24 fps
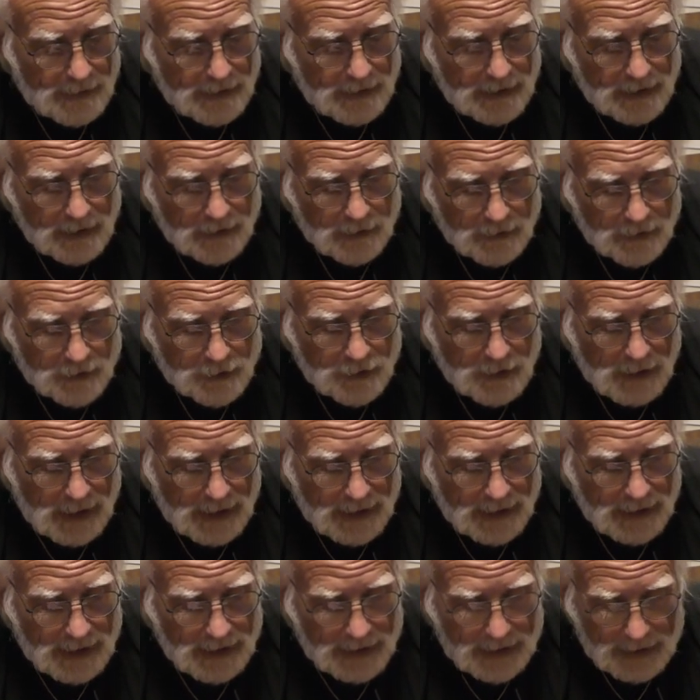Here, we'll
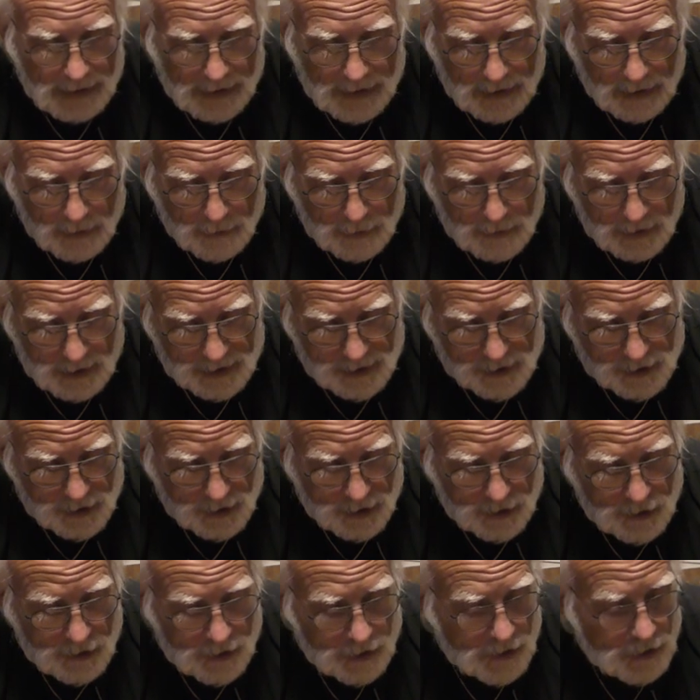try that again. I'll place
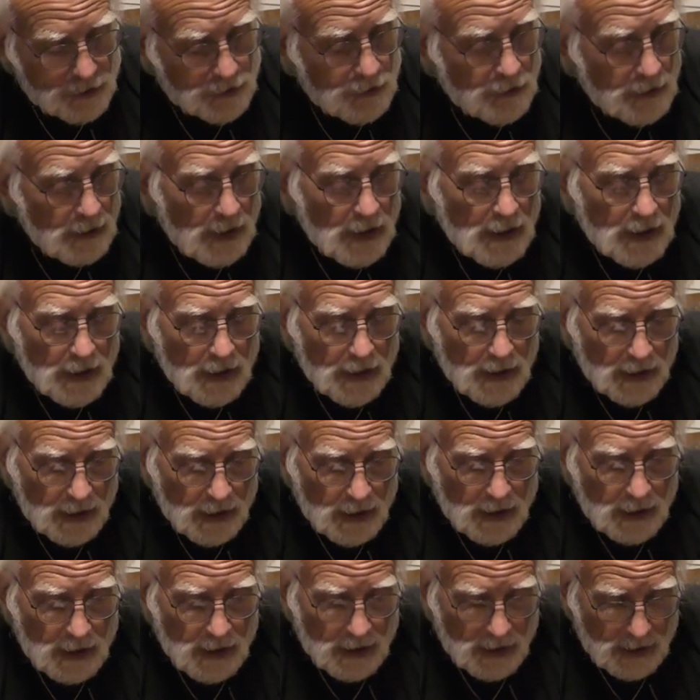the two,
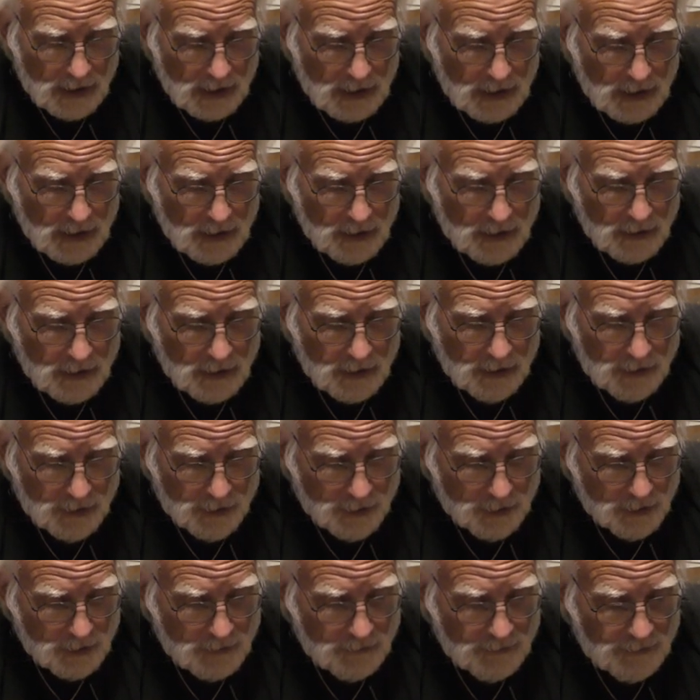
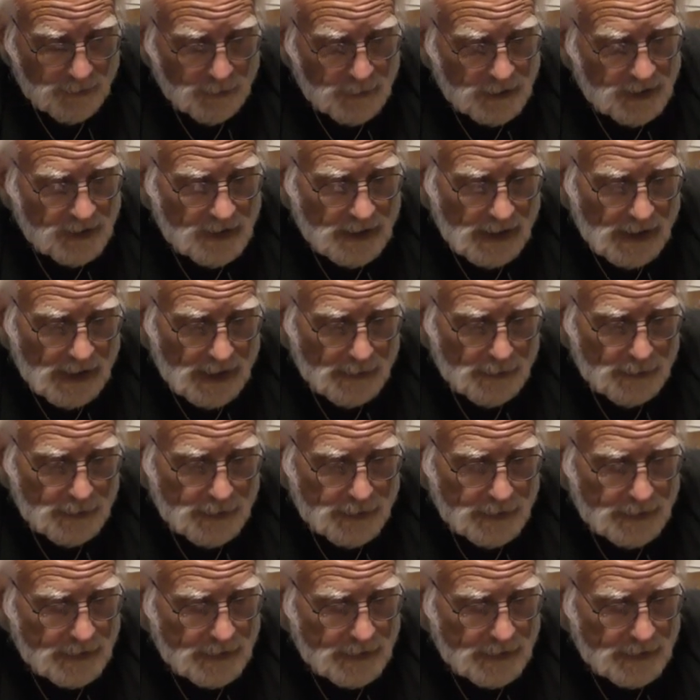third from the top.